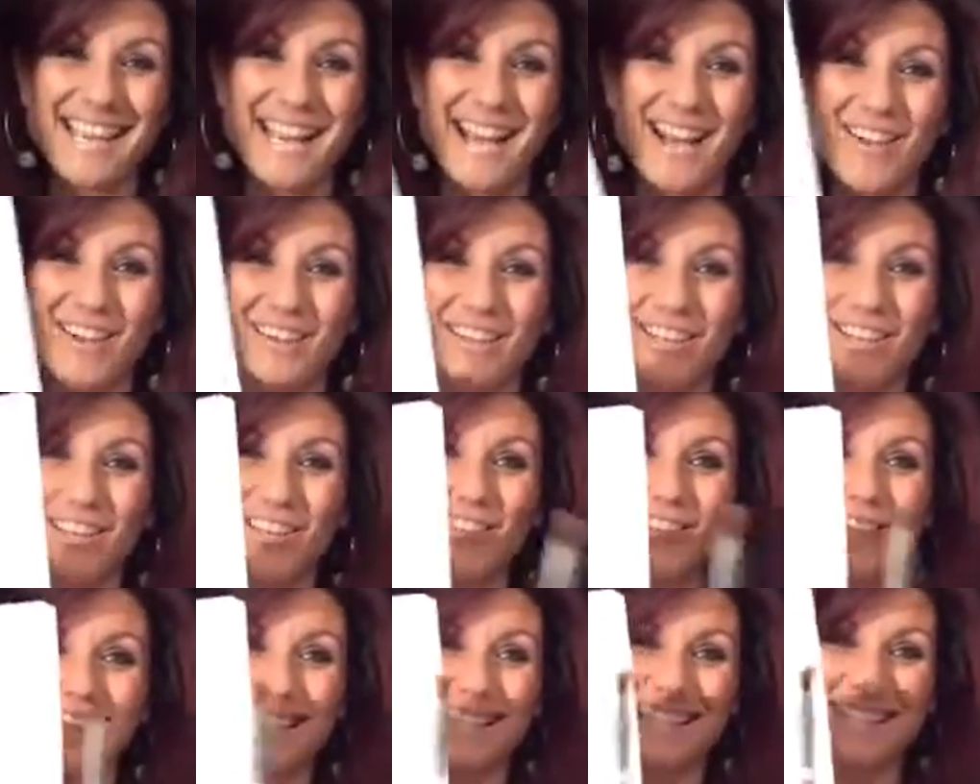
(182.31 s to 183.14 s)
How
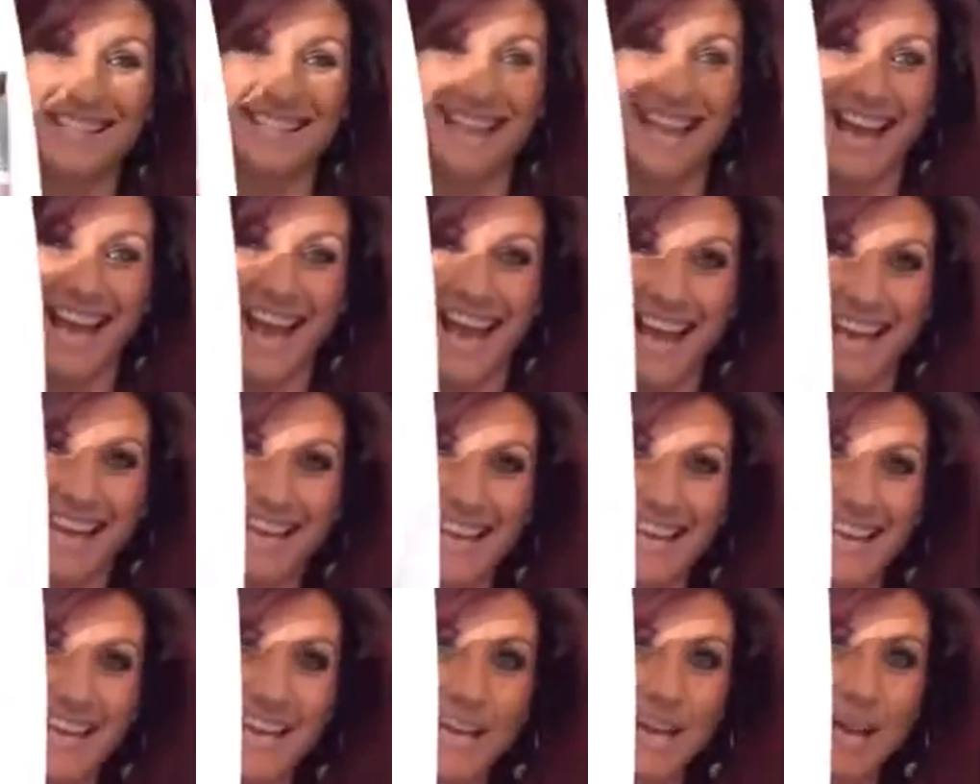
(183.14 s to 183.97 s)
cute is that?
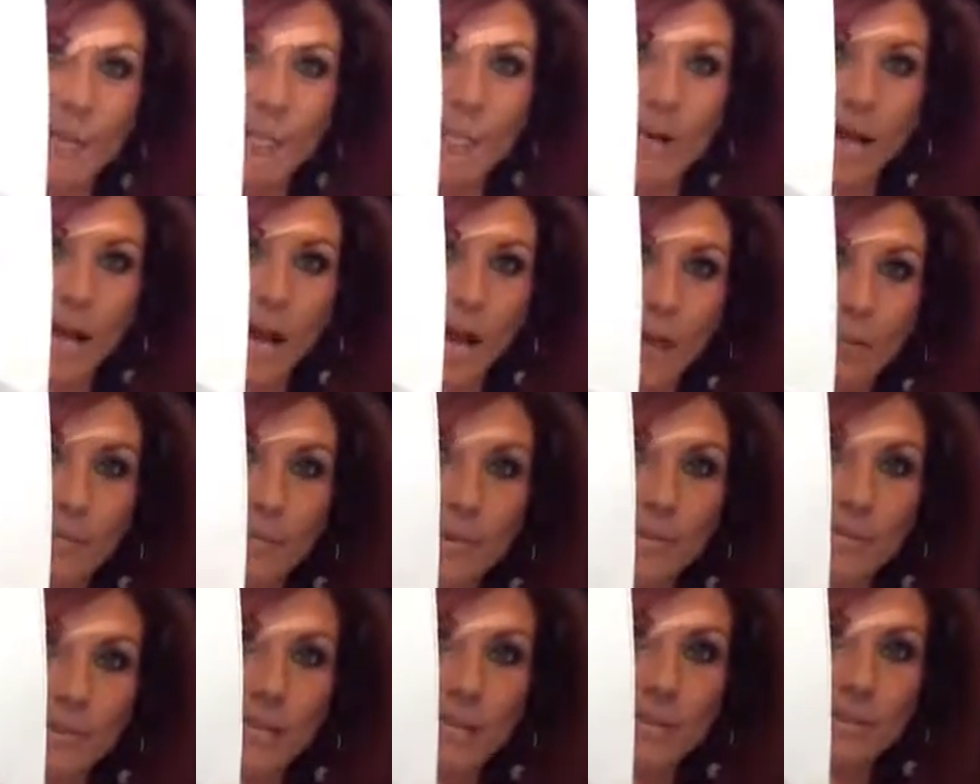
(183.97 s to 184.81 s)
But I'm
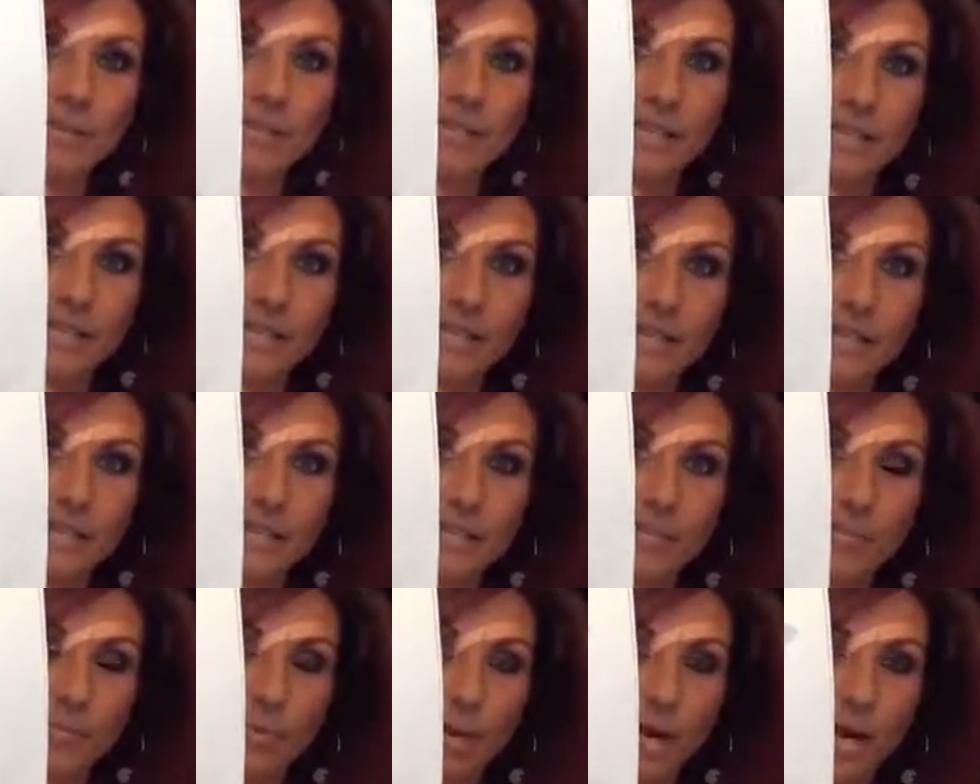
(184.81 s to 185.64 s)
going to be using
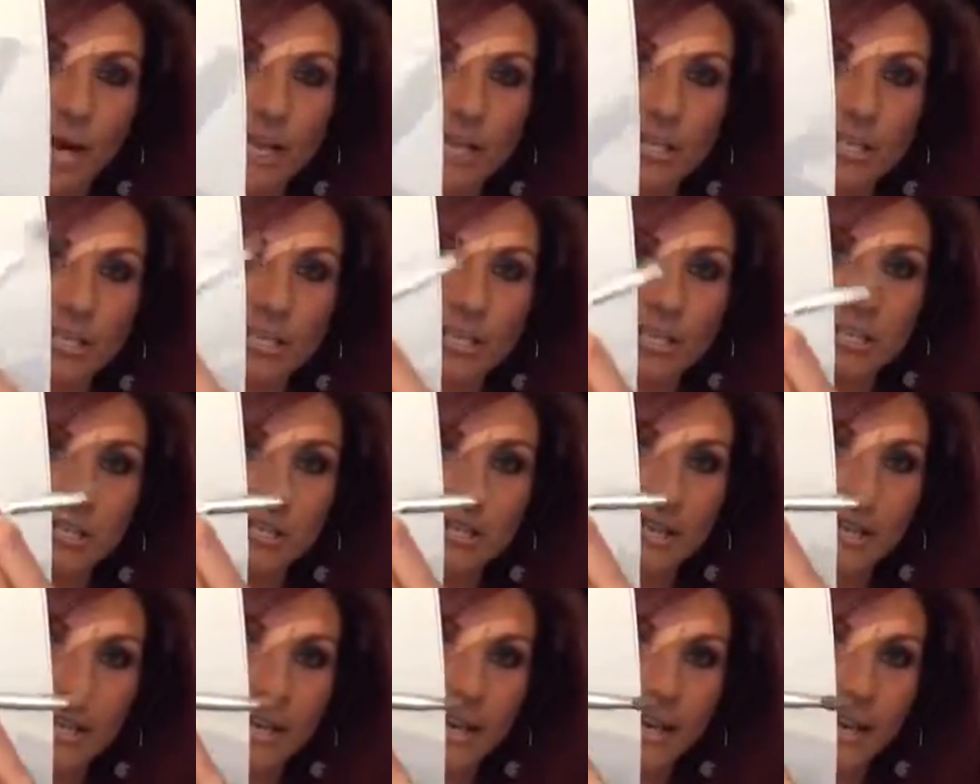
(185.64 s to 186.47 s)
this brush,
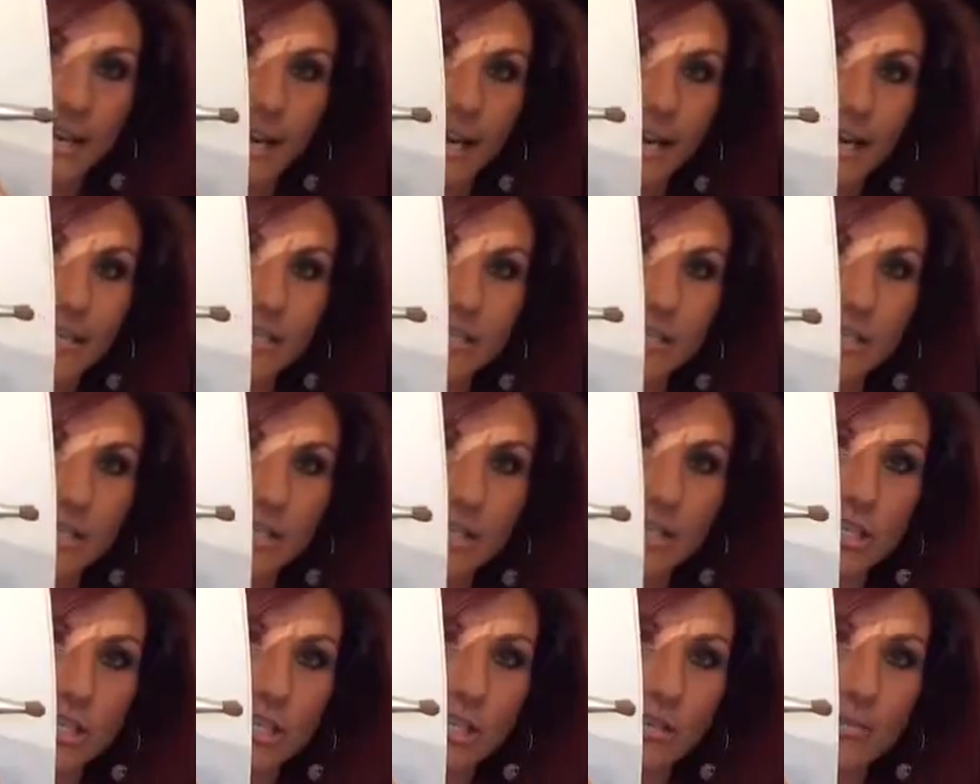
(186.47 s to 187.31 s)
and it has
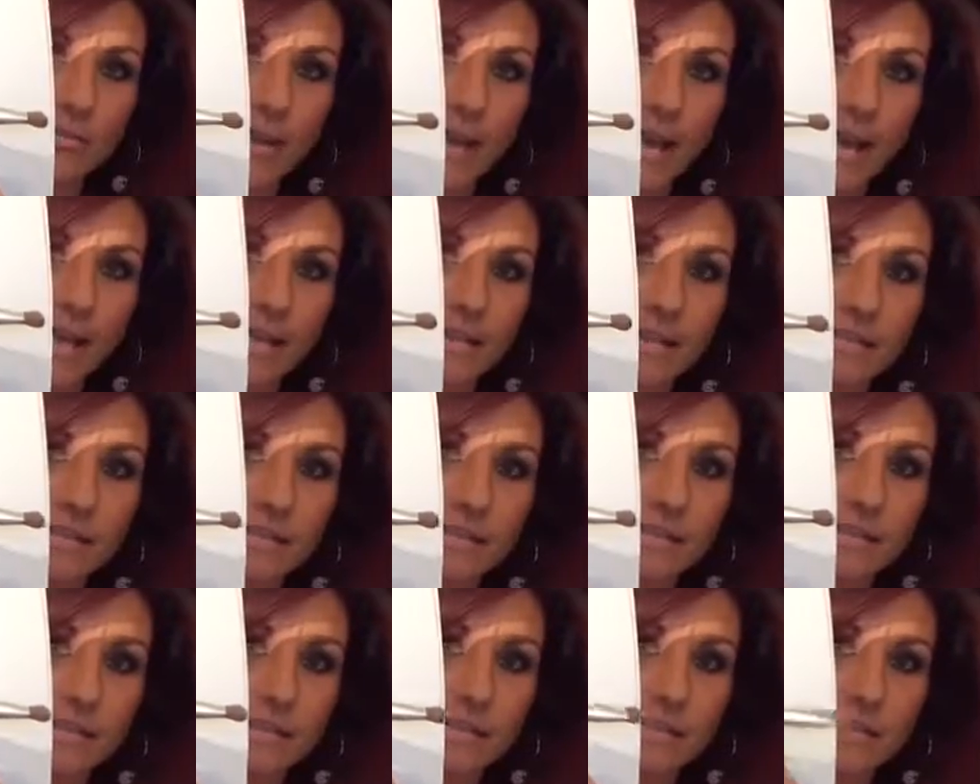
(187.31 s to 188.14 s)
2
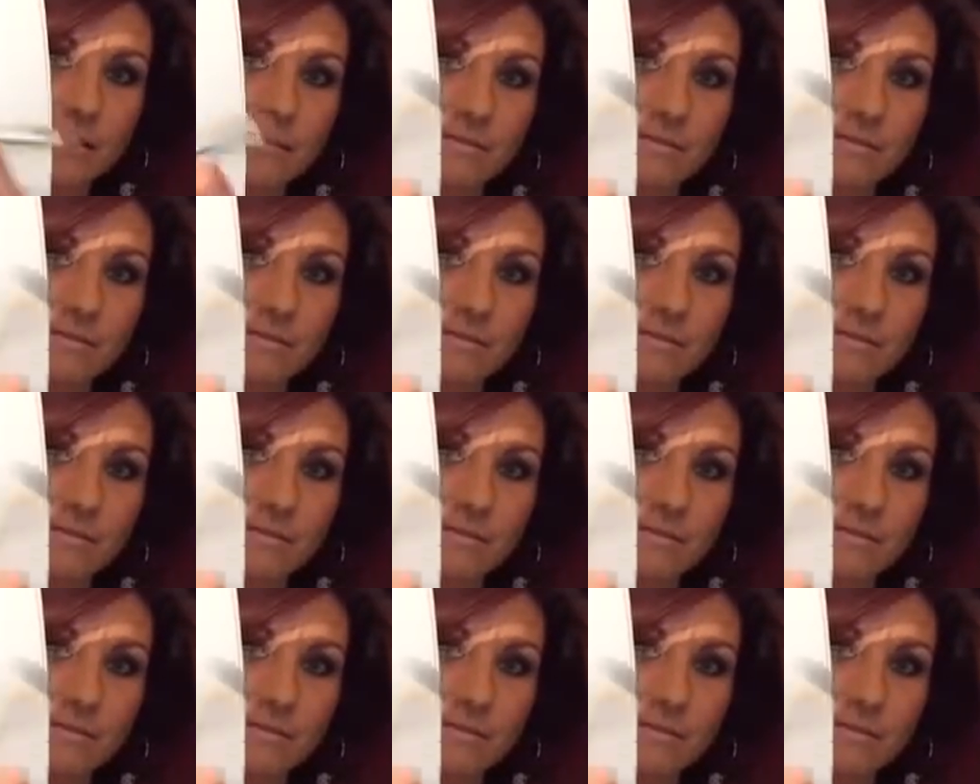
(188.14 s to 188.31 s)
ends.